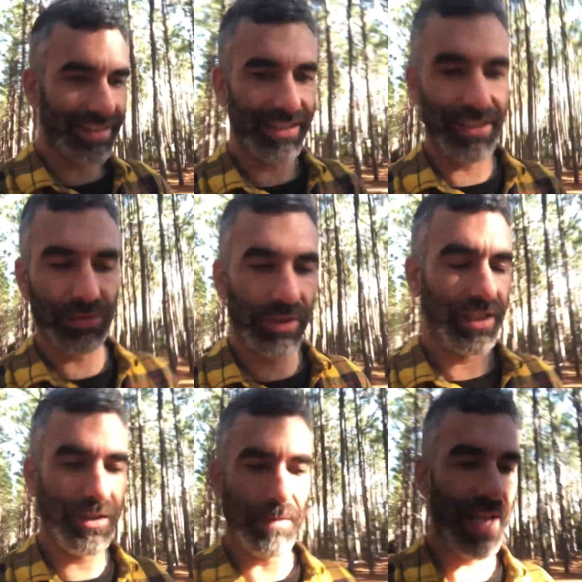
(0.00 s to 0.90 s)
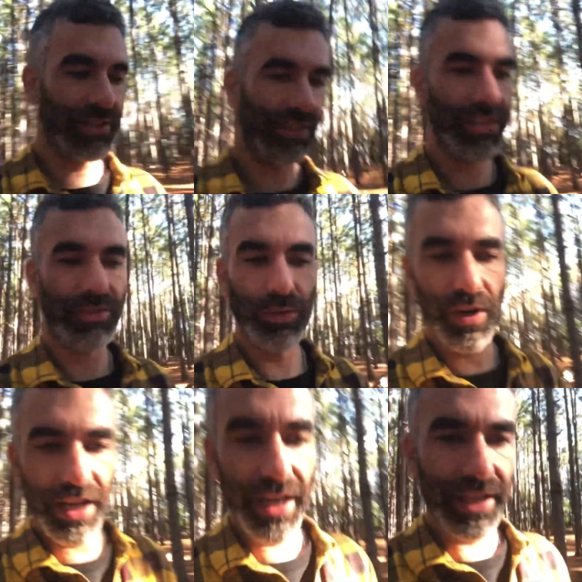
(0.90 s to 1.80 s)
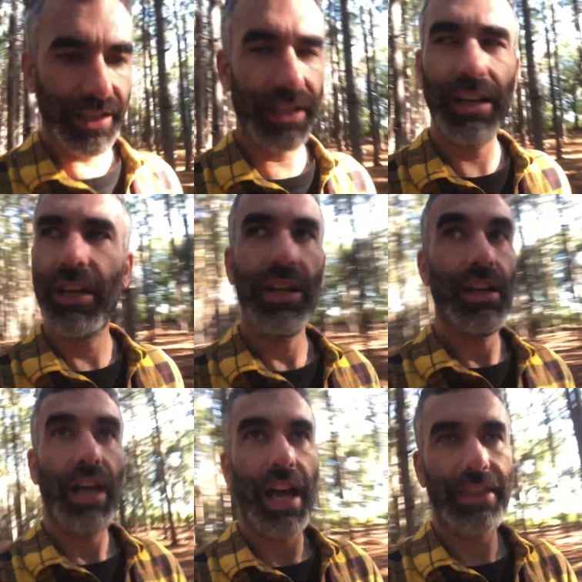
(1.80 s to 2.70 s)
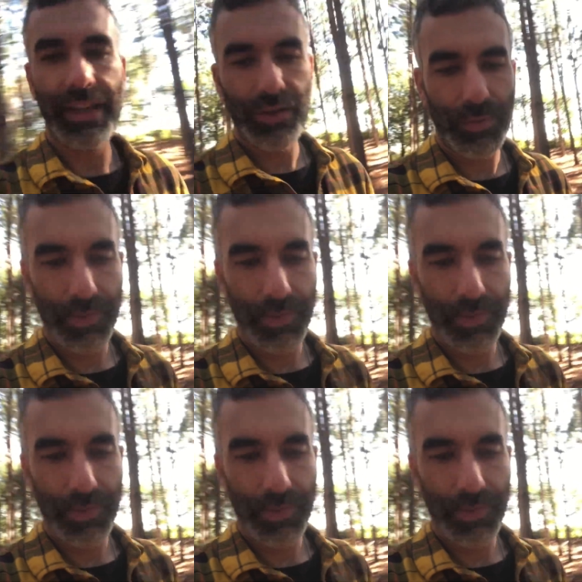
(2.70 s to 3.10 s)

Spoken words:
in this really imaginative way, and I think it'd